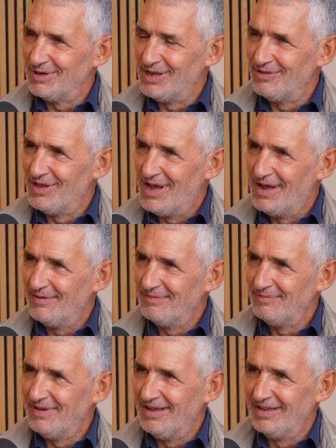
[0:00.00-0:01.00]
something like that
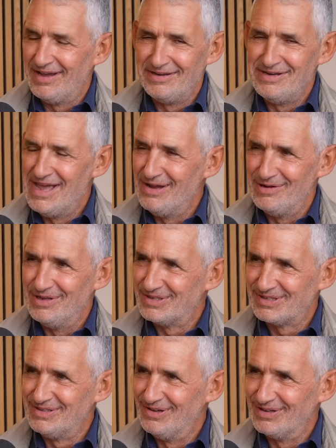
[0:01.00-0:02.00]
and I know
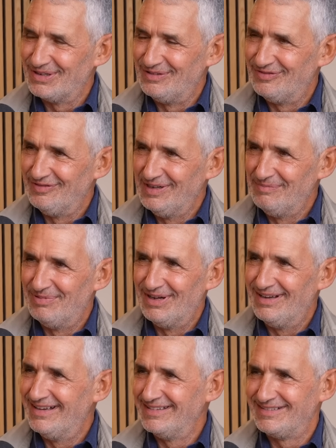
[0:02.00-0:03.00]
it's not good for me,
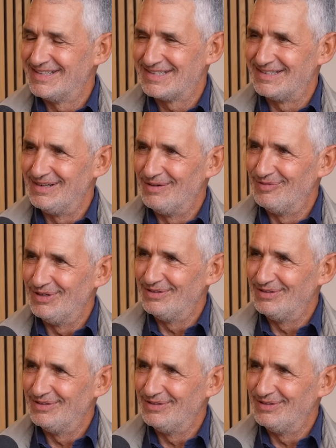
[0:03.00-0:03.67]
but I just love